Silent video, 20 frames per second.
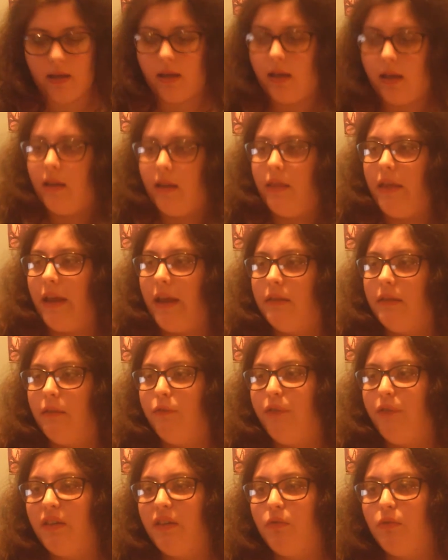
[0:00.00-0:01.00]
then the
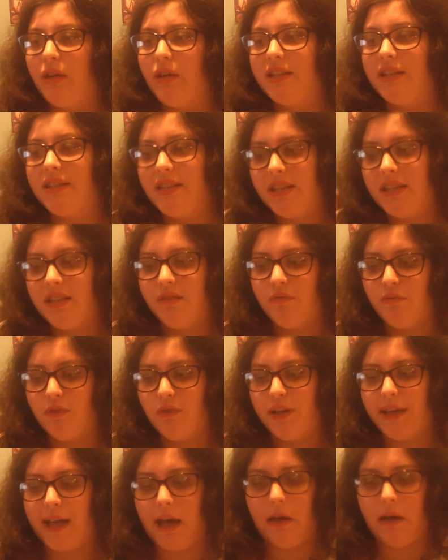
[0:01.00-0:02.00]
thing what didn't
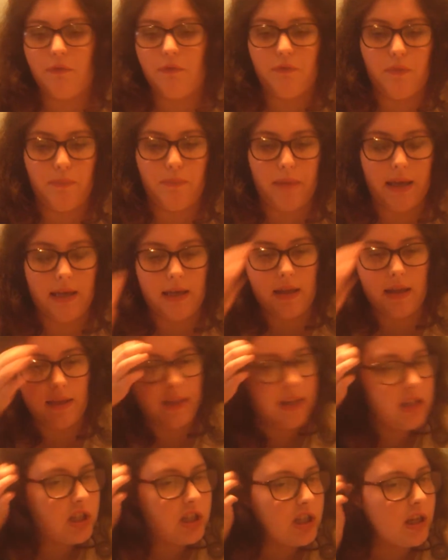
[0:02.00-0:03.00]
work out for me
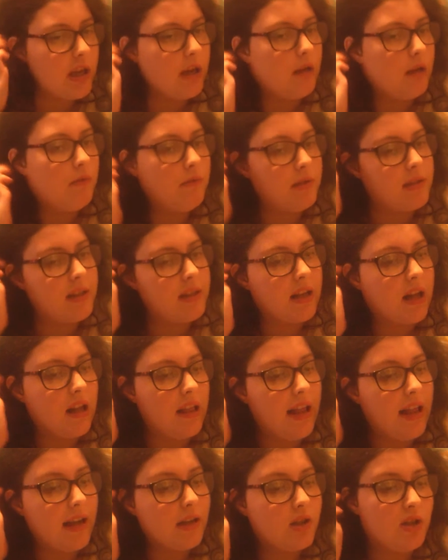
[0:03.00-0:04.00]
this year was the
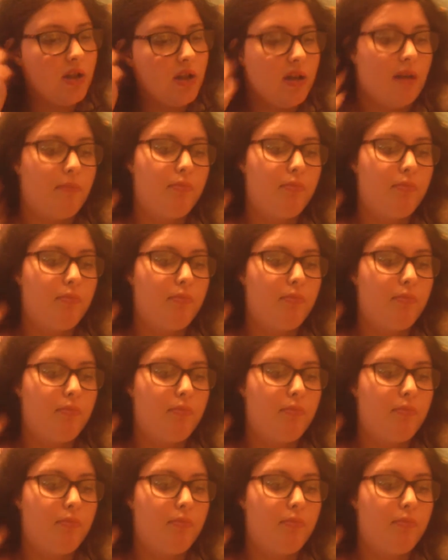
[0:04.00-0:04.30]
collection